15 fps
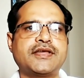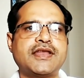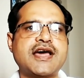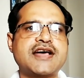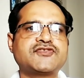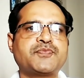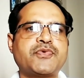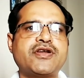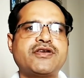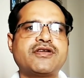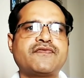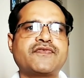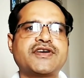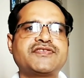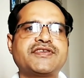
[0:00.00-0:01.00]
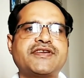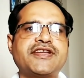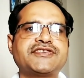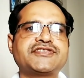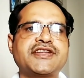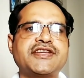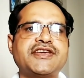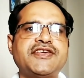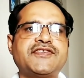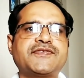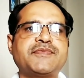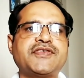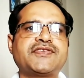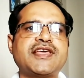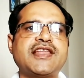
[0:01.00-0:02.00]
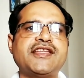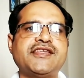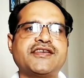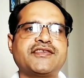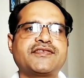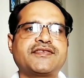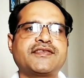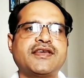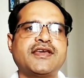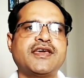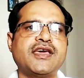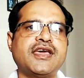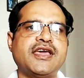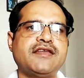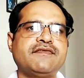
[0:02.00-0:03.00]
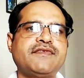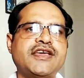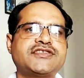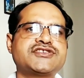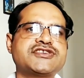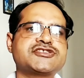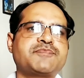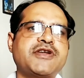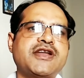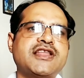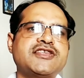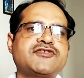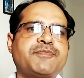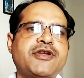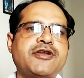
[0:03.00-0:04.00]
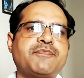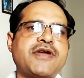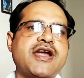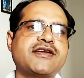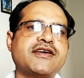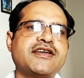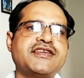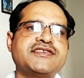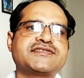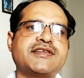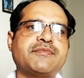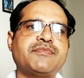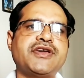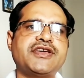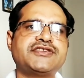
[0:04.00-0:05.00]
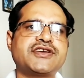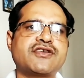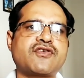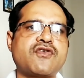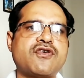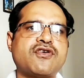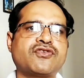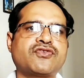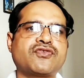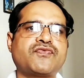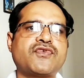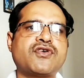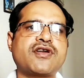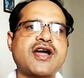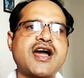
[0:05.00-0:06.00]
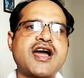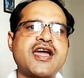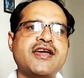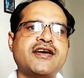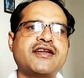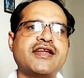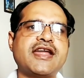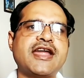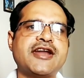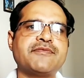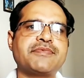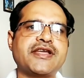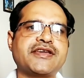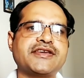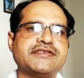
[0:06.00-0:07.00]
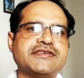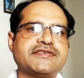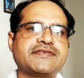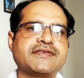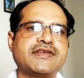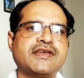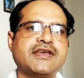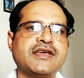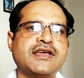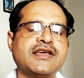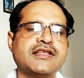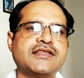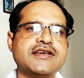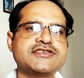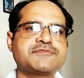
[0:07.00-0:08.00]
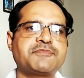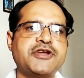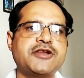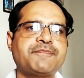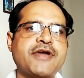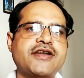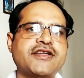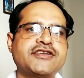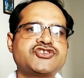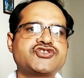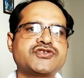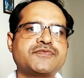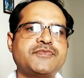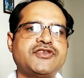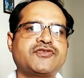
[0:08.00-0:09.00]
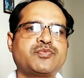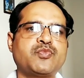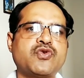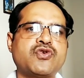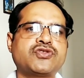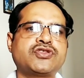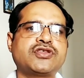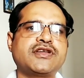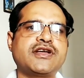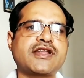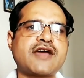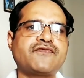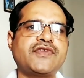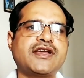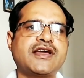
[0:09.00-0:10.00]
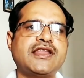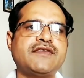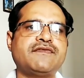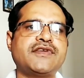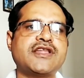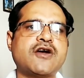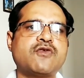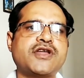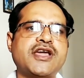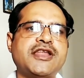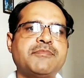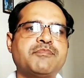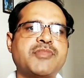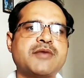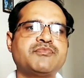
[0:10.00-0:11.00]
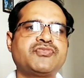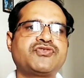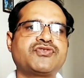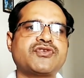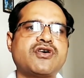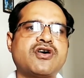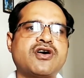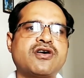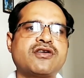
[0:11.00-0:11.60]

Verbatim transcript: The last point of consideration is miscellaneous, in which spindle speed pattern is the major cause for higher end breakages. The speed pattern should be smooth graphically without any bumps